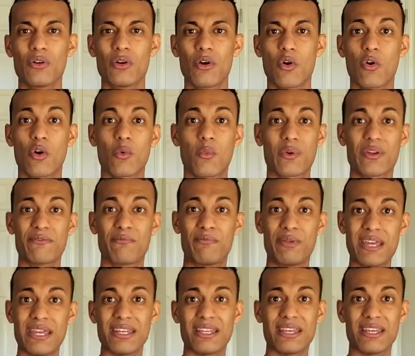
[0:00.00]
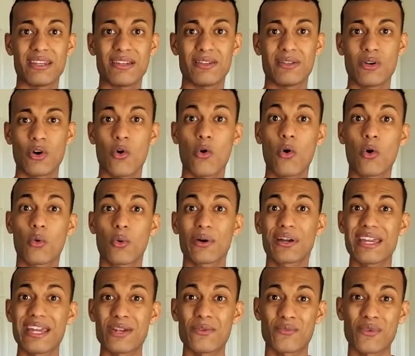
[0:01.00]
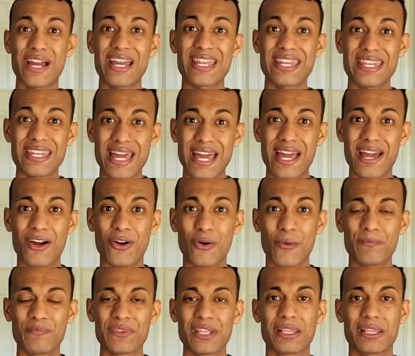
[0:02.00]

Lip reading: or we've been in or we're in right now,